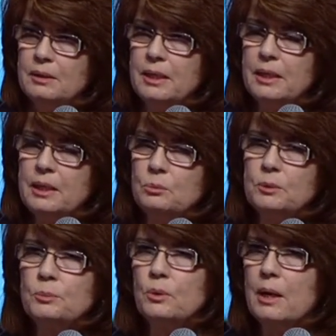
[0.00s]
that he
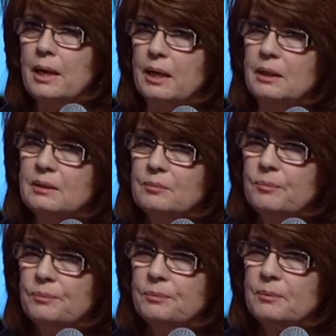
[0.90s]
would pray
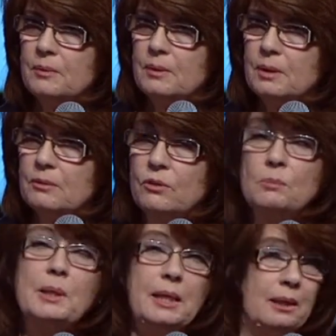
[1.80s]
for
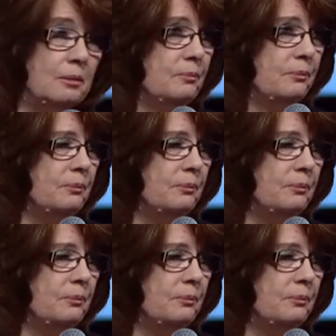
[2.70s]
me.